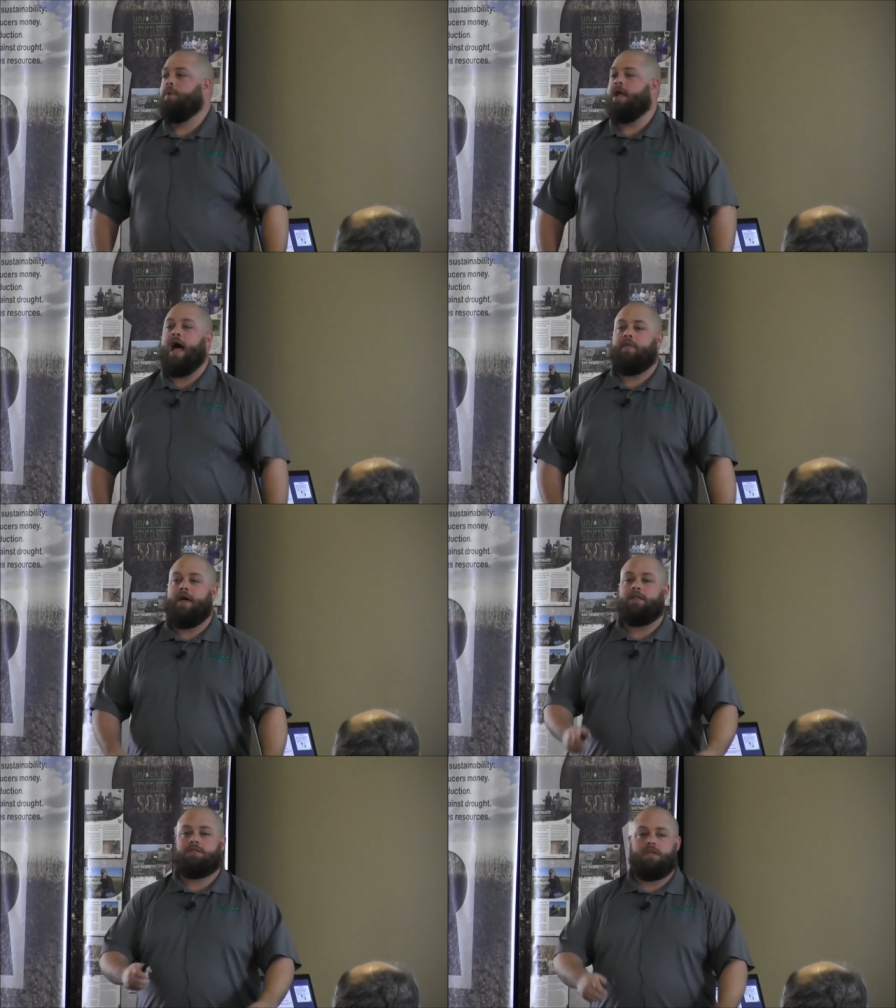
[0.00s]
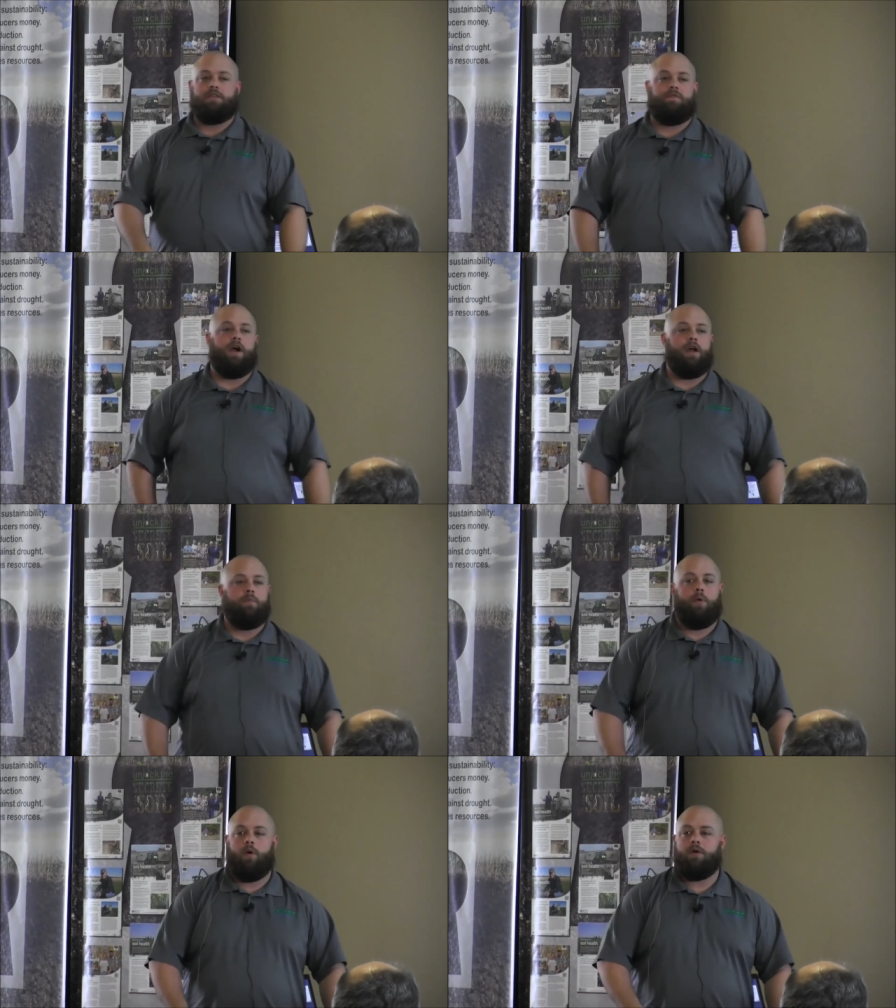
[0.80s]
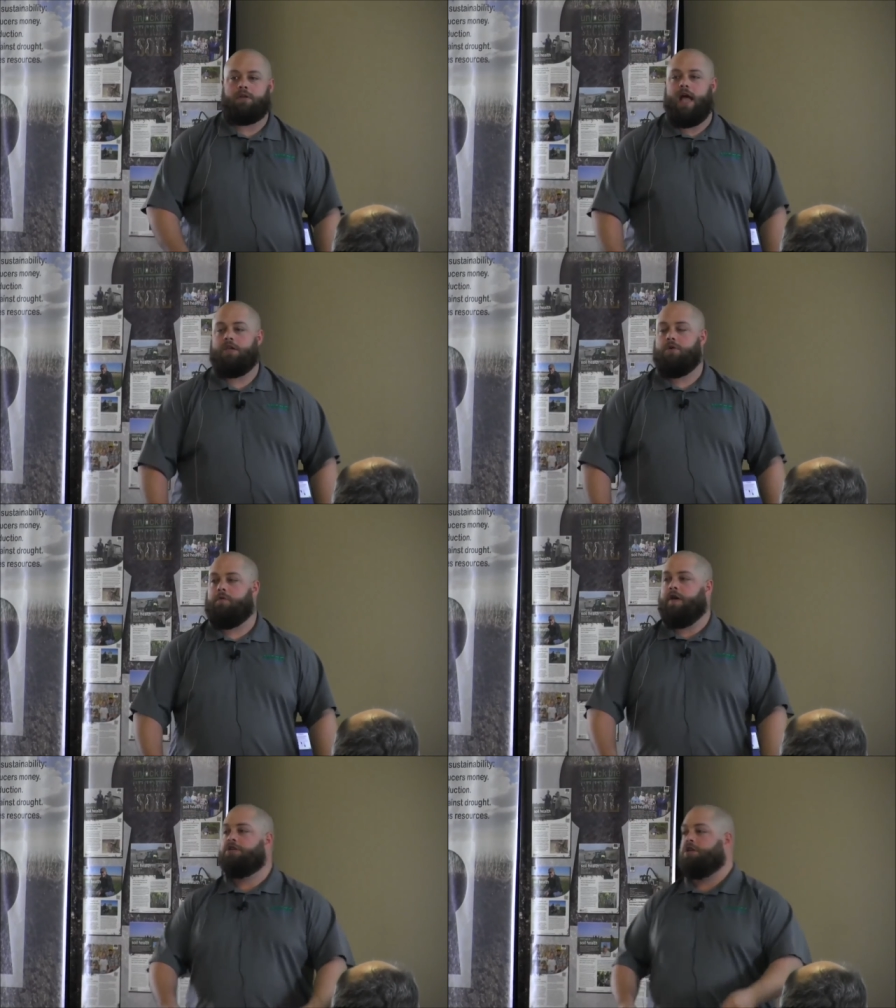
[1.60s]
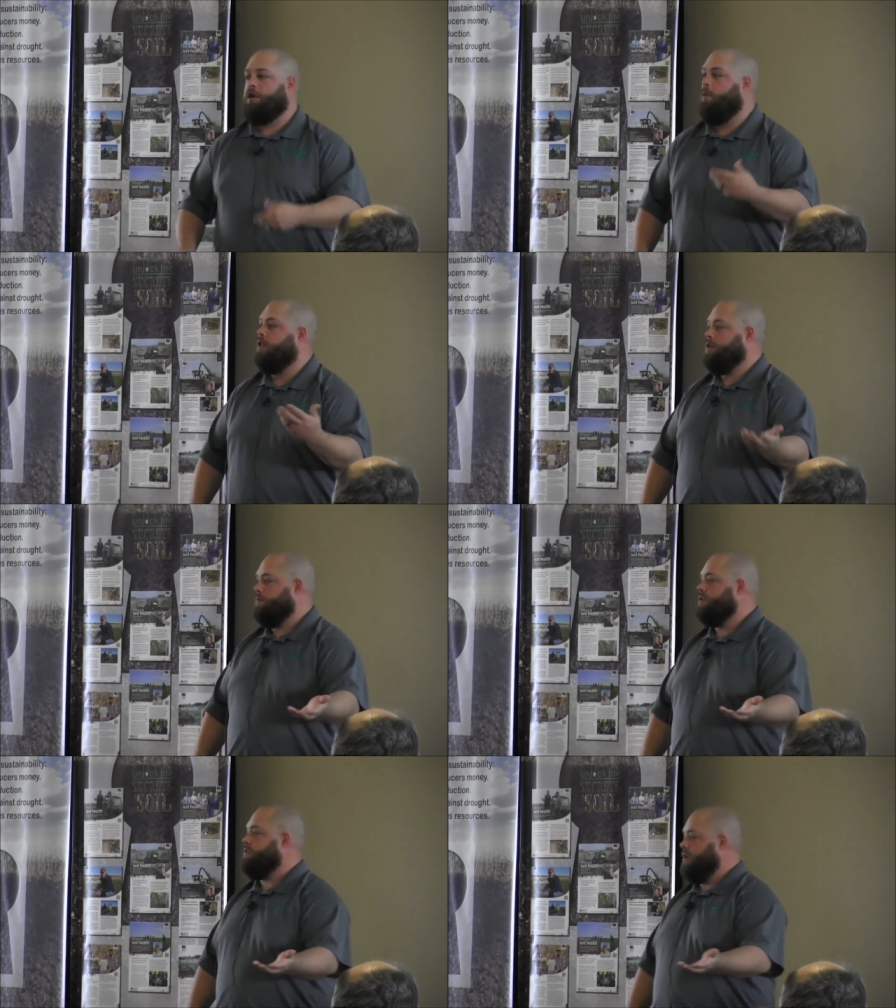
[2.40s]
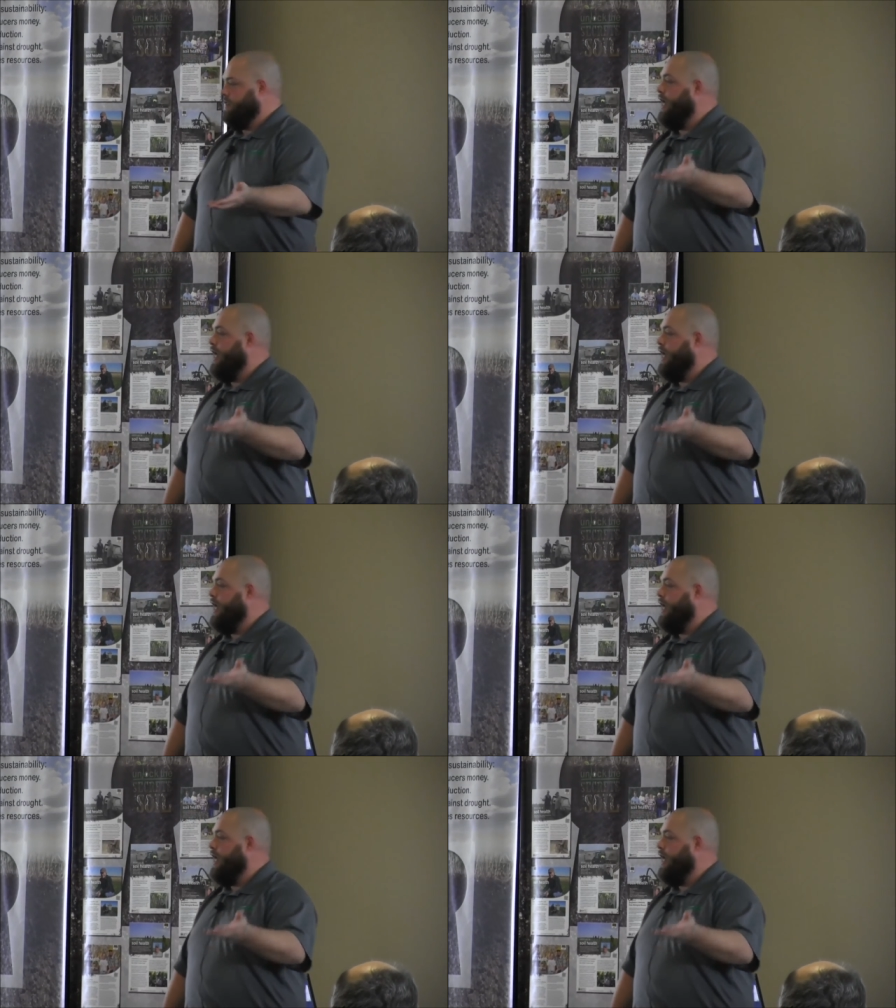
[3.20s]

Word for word: but yeah, that's, it's very important. Yeah, you eventually want them to, to